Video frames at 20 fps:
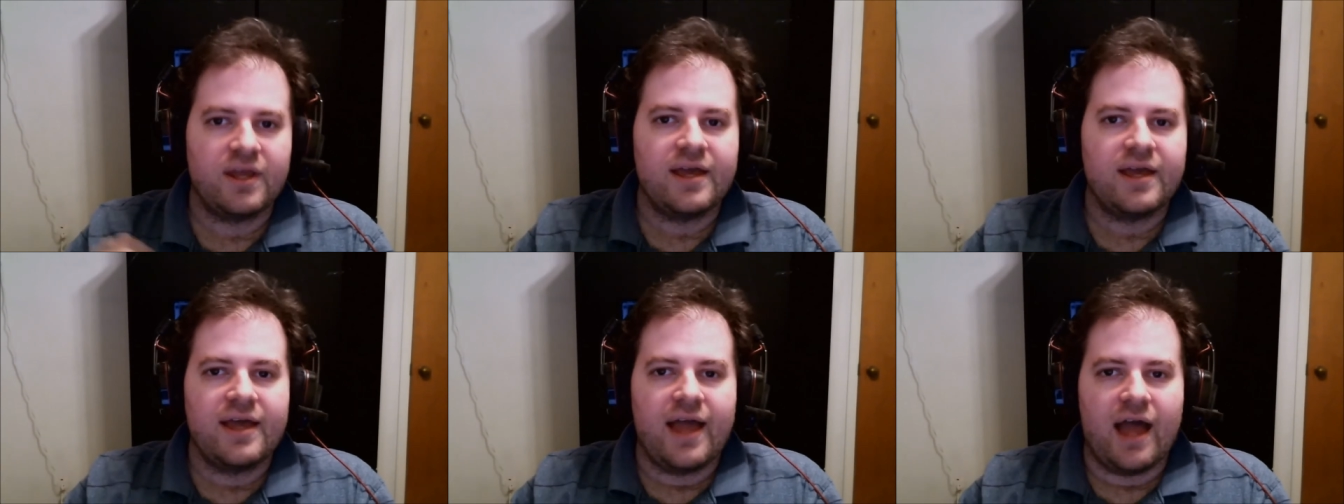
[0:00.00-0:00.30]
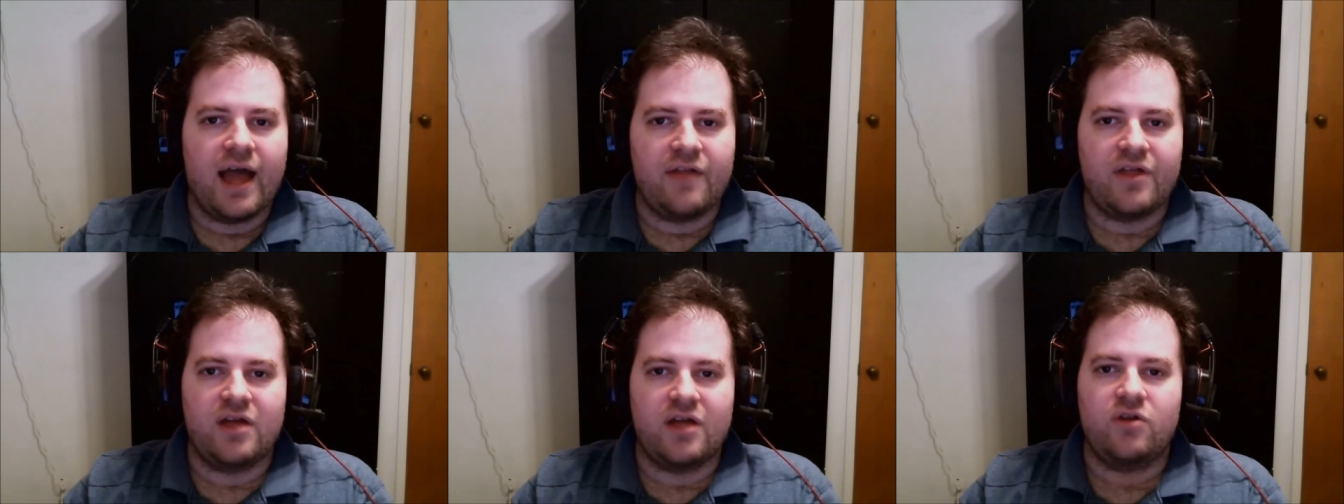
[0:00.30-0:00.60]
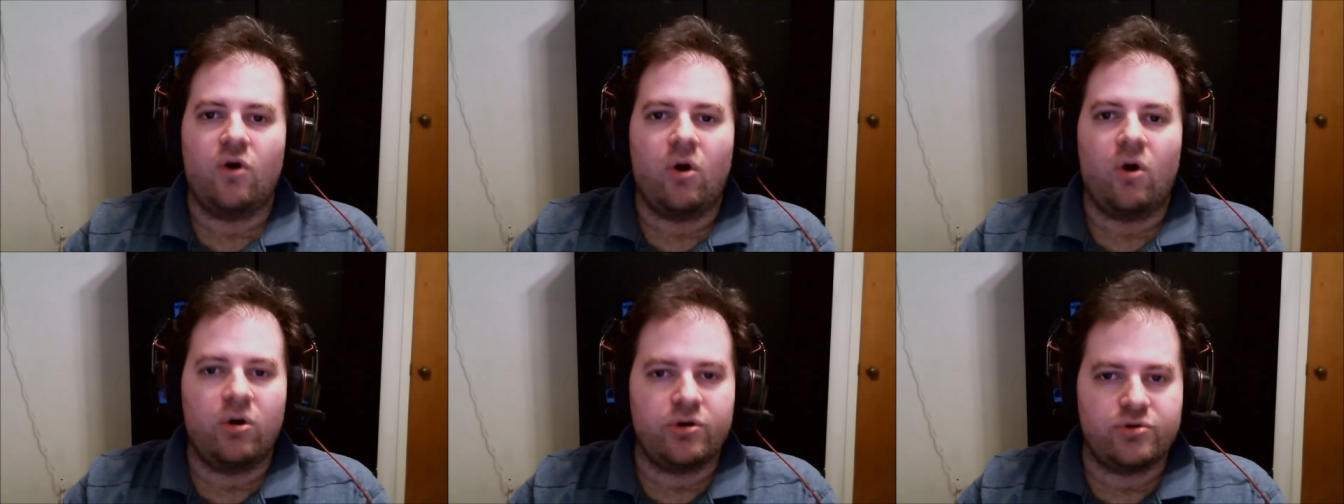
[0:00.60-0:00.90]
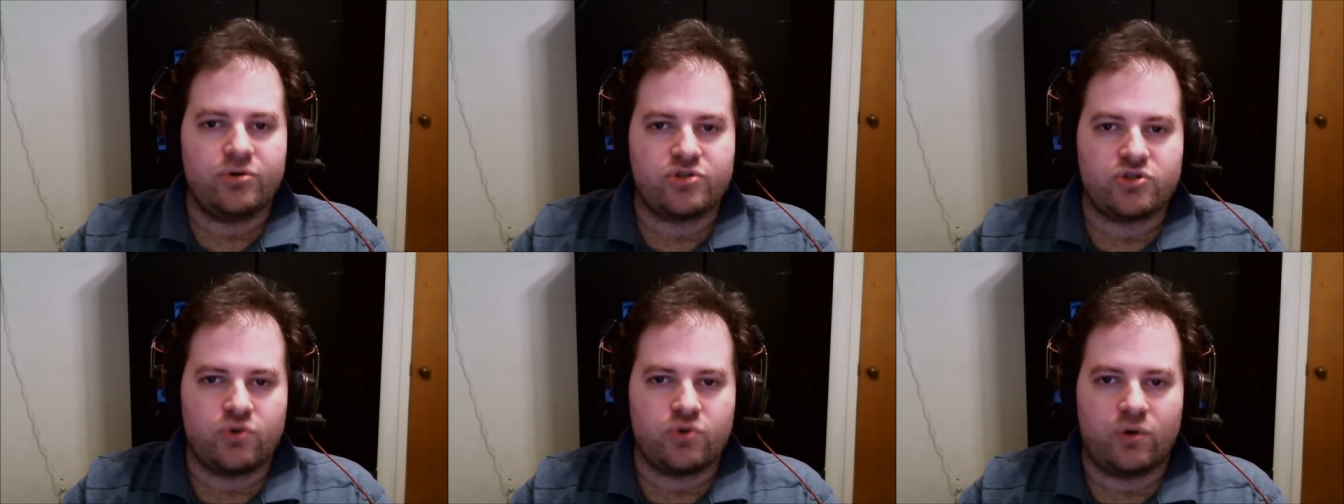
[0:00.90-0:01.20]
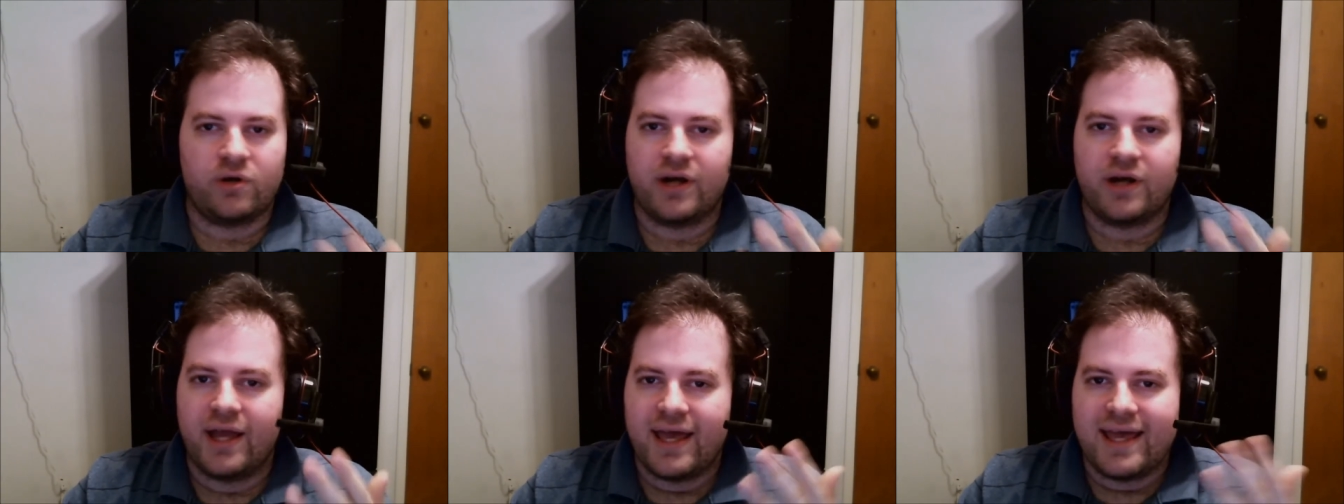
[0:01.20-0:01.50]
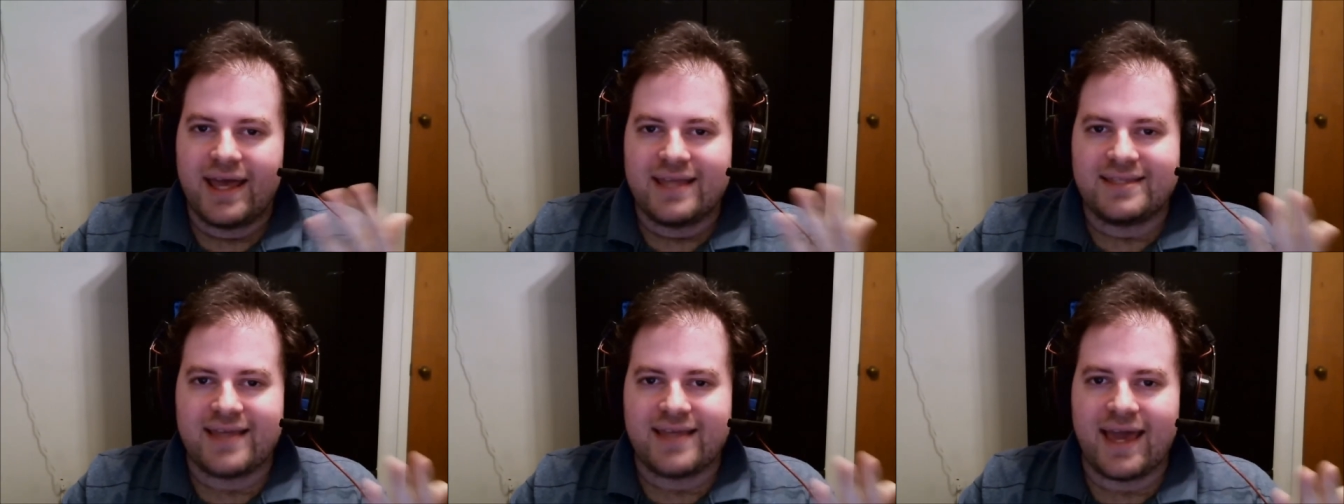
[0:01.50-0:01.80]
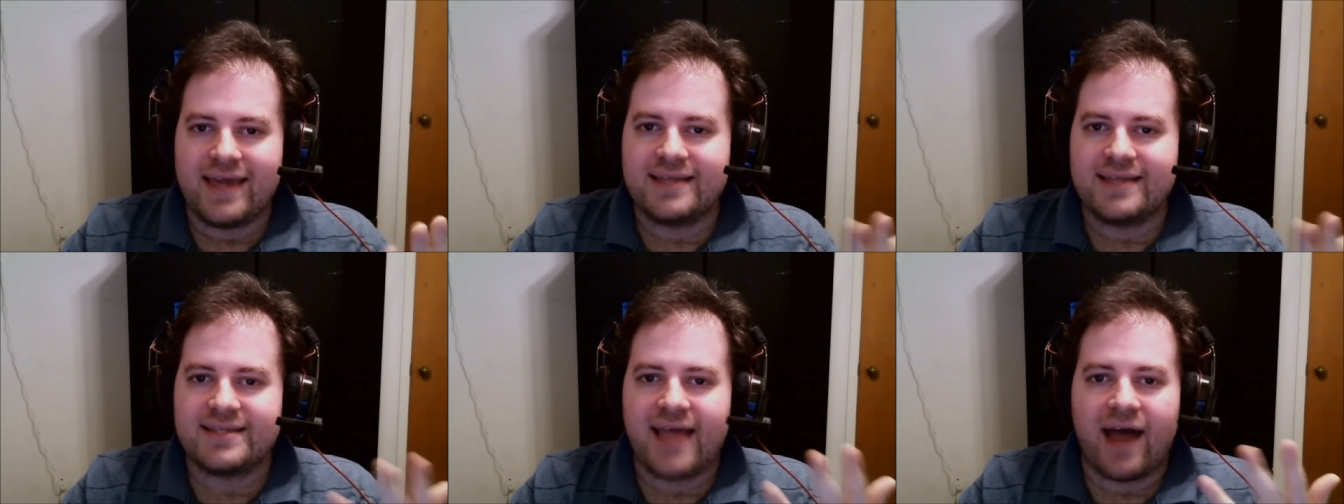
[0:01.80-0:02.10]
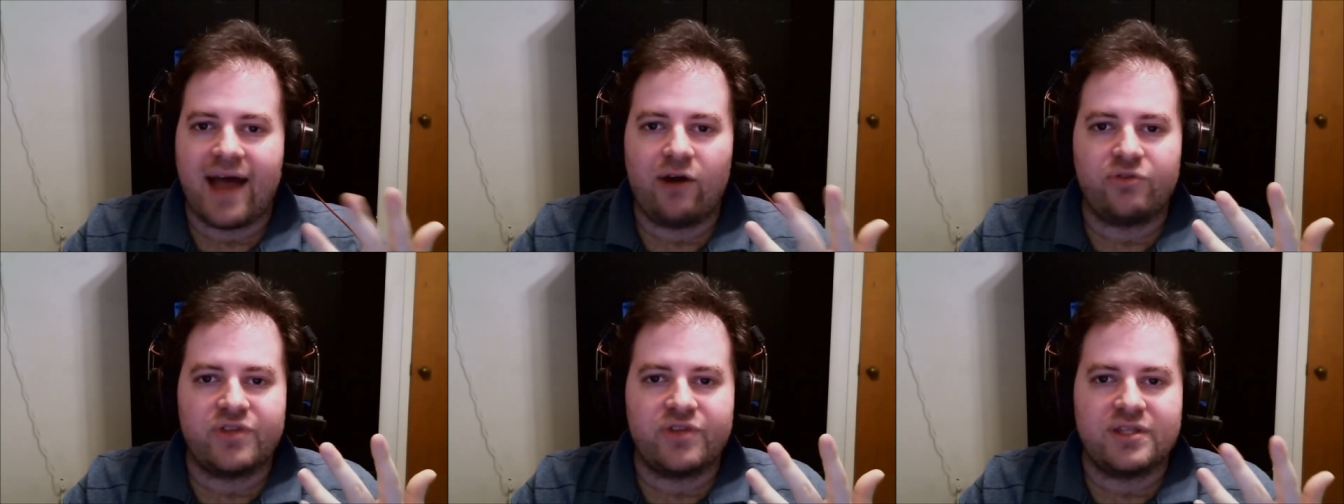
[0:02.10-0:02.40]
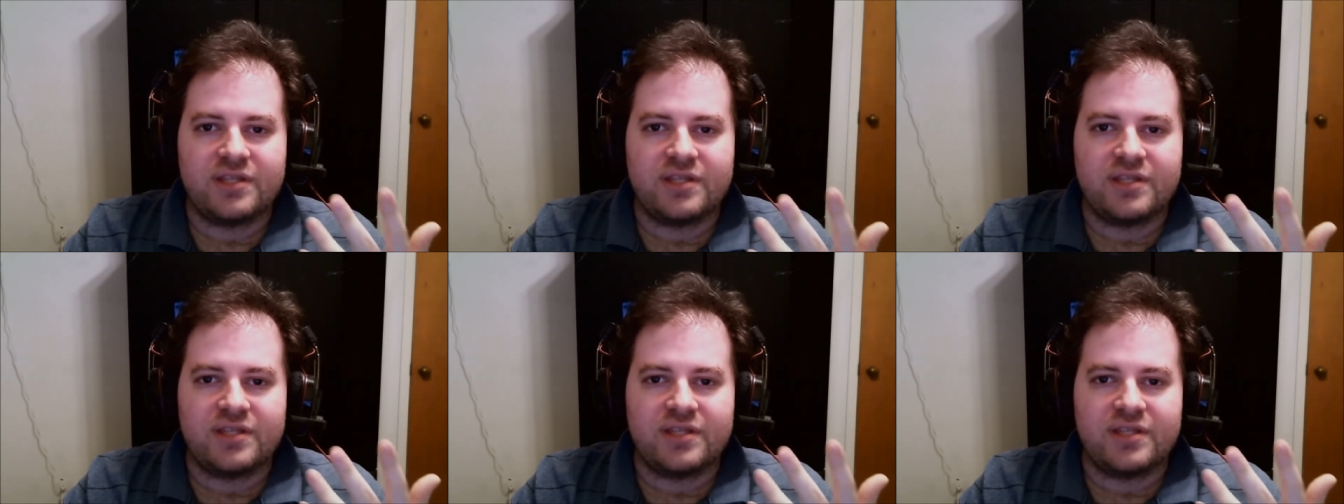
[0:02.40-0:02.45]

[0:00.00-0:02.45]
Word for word: And then auto sort takes out the